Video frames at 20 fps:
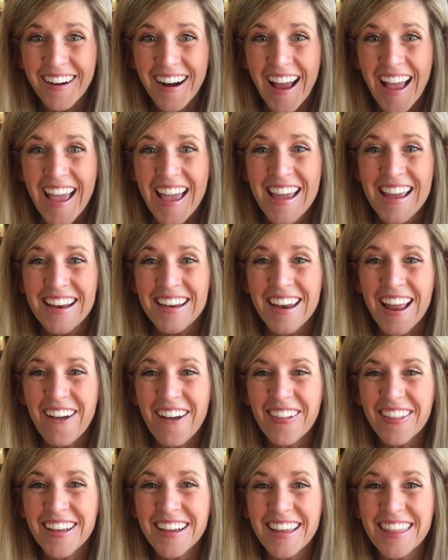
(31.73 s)
Now
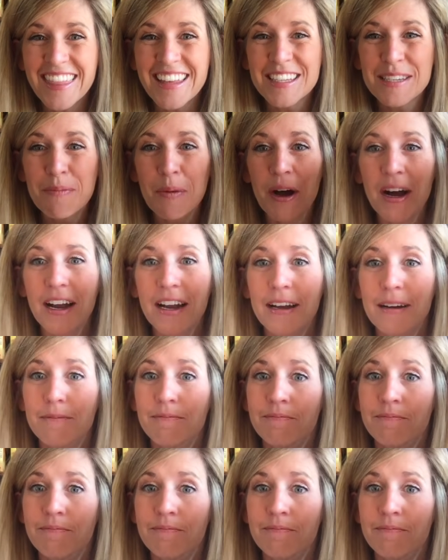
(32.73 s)
look at this book.